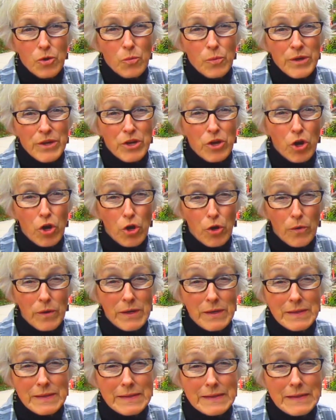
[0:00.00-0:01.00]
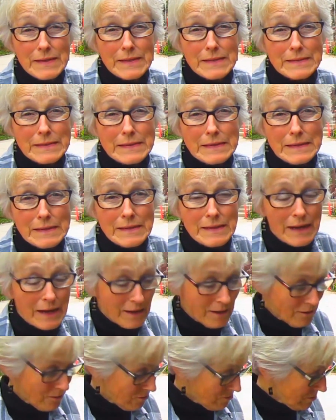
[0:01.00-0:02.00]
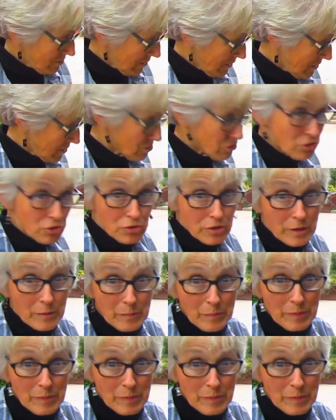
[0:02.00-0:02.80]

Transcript: We hurriedly dug out our tree